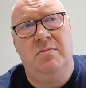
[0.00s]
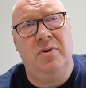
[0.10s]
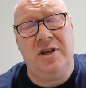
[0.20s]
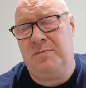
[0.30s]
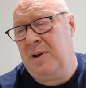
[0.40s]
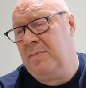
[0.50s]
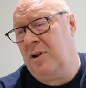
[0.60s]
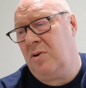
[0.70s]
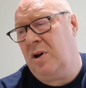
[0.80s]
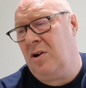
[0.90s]
But these people
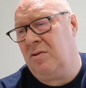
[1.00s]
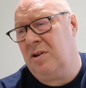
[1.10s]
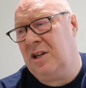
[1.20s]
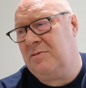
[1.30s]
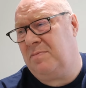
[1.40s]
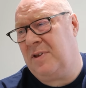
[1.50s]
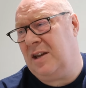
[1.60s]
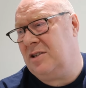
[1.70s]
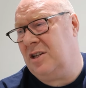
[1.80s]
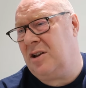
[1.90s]
are going on these things.